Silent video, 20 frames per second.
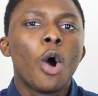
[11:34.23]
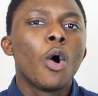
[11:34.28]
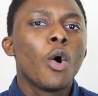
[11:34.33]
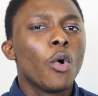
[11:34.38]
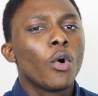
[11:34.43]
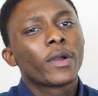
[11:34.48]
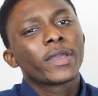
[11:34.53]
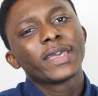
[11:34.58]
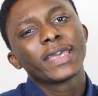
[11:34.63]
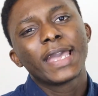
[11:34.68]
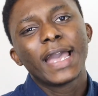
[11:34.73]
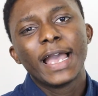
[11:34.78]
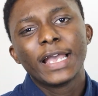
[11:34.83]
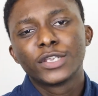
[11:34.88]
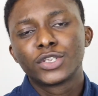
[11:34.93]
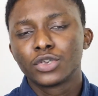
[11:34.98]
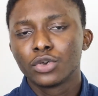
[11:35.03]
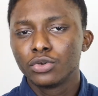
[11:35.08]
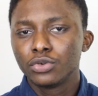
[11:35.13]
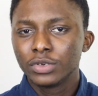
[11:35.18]
Okay
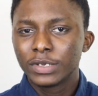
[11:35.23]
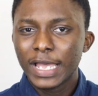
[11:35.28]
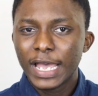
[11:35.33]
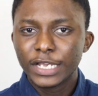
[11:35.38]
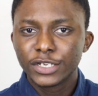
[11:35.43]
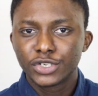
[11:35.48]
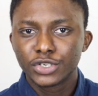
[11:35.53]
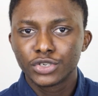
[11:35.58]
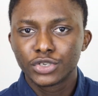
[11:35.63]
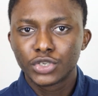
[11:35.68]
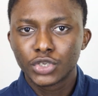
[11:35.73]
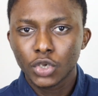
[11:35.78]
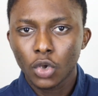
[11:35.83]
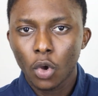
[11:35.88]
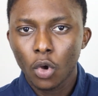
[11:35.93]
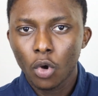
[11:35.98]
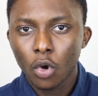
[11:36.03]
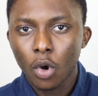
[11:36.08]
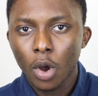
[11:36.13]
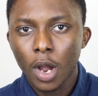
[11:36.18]
guys, so you guys just
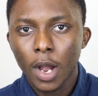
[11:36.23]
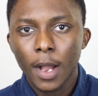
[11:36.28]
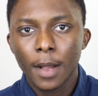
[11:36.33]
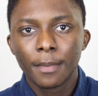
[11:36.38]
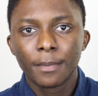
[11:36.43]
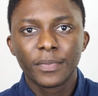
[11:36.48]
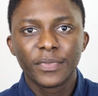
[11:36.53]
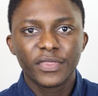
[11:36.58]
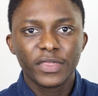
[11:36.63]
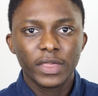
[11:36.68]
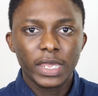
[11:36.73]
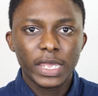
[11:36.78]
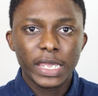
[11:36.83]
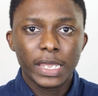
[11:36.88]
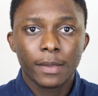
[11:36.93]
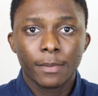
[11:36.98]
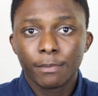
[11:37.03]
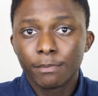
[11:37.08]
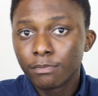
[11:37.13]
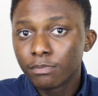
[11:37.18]
saw
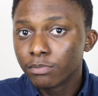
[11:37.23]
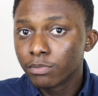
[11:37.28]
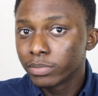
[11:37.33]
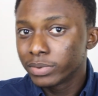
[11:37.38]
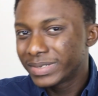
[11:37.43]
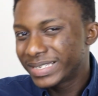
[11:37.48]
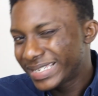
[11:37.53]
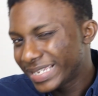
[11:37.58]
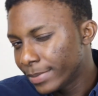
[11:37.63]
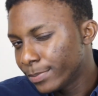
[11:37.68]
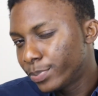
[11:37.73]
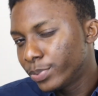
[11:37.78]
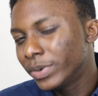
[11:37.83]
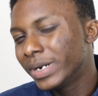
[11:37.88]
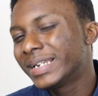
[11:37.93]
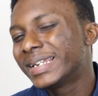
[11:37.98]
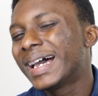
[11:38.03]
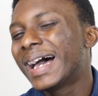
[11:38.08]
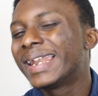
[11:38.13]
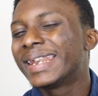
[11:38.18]
the simple
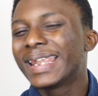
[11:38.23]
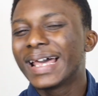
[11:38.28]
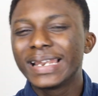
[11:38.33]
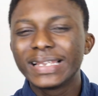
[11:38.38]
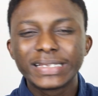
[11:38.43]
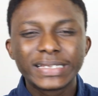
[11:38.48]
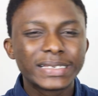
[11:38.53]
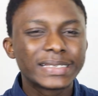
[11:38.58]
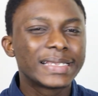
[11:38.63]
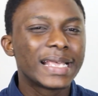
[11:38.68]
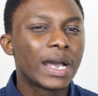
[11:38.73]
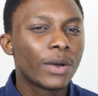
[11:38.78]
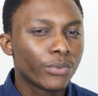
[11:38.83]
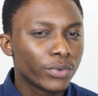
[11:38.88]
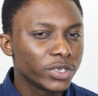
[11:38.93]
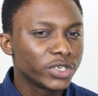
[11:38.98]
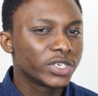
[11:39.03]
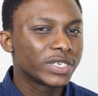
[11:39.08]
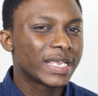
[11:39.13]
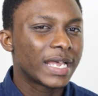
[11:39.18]
analysis that
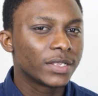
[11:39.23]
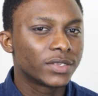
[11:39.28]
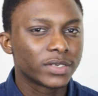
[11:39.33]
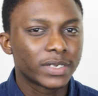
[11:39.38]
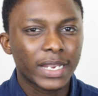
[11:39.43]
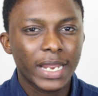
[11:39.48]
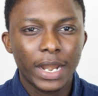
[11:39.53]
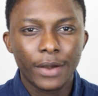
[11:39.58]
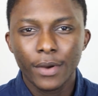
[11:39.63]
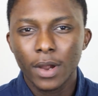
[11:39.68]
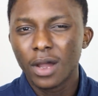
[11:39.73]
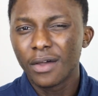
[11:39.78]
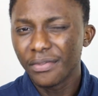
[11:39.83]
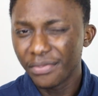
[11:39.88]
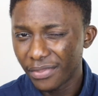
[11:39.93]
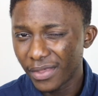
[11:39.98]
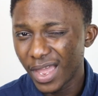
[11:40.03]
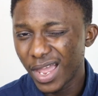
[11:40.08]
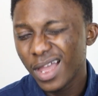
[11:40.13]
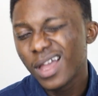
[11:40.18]
we just had to carry
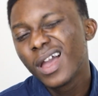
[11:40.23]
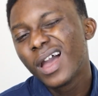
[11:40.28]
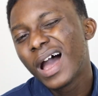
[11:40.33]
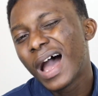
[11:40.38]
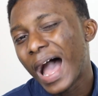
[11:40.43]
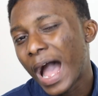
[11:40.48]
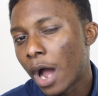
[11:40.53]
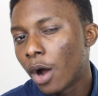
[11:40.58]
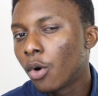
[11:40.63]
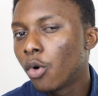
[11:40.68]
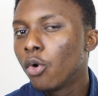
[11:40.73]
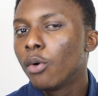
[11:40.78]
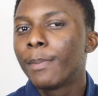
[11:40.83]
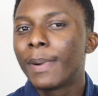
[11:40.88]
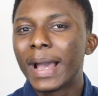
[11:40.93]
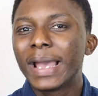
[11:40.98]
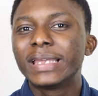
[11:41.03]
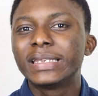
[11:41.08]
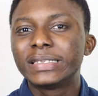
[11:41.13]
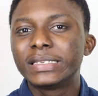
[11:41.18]
out there. I hope
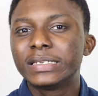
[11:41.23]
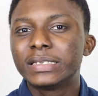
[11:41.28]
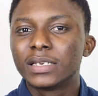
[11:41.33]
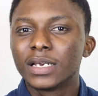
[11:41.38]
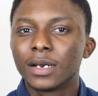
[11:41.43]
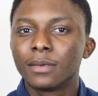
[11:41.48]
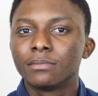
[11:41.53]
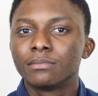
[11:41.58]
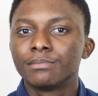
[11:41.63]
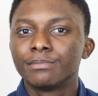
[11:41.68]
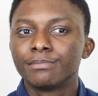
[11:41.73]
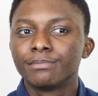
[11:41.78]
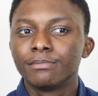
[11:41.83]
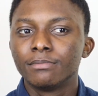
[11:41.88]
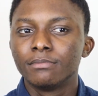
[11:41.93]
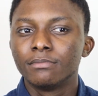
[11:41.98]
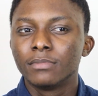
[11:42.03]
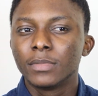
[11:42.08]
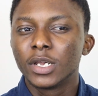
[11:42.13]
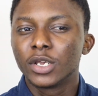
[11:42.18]
I did
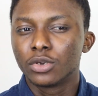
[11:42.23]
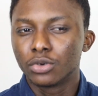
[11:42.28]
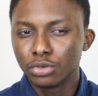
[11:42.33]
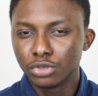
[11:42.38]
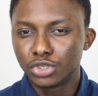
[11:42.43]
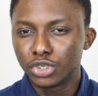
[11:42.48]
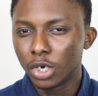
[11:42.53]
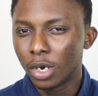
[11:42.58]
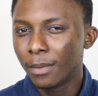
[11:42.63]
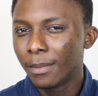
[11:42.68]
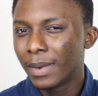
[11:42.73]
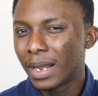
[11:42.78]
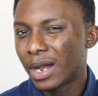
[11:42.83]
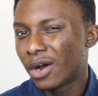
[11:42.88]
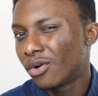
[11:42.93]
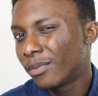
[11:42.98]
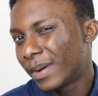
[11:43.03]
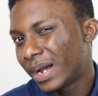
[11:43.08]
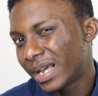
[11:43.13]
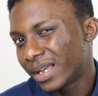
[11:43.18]
a good job. I
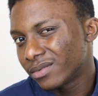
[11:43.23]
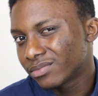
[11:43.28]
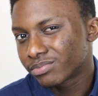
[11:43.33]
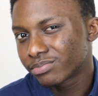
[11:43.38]
hope I